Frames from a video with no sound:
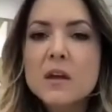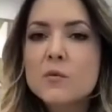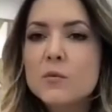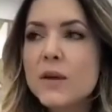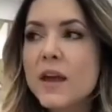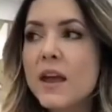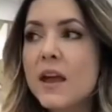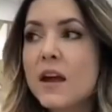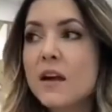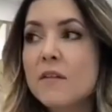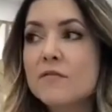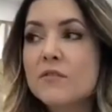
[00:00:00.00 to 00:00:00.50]
We
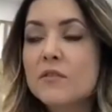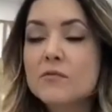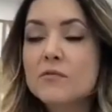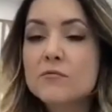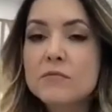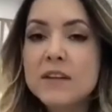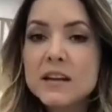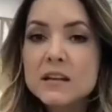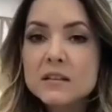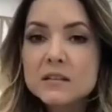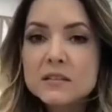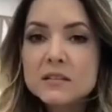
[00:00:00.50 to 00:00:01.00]
have the
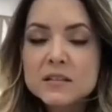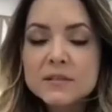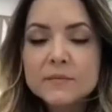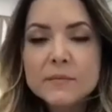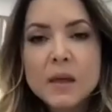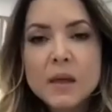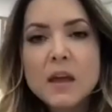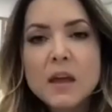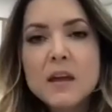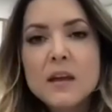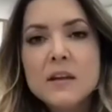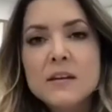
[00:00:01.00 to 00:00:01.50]
rent.
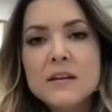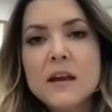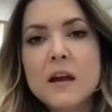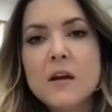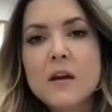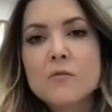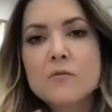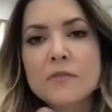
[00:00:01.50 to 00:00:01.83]
Now,